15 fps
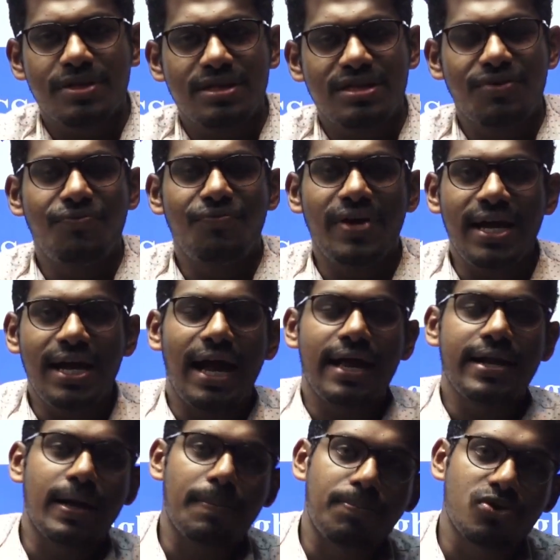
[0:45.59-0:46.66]
the way
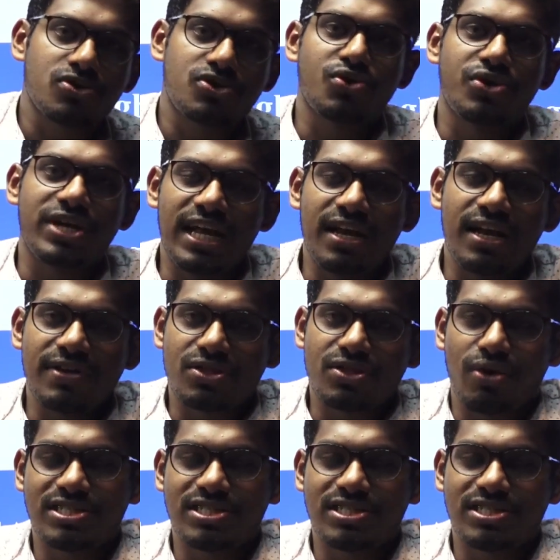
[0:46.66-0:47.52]
and approach to deal with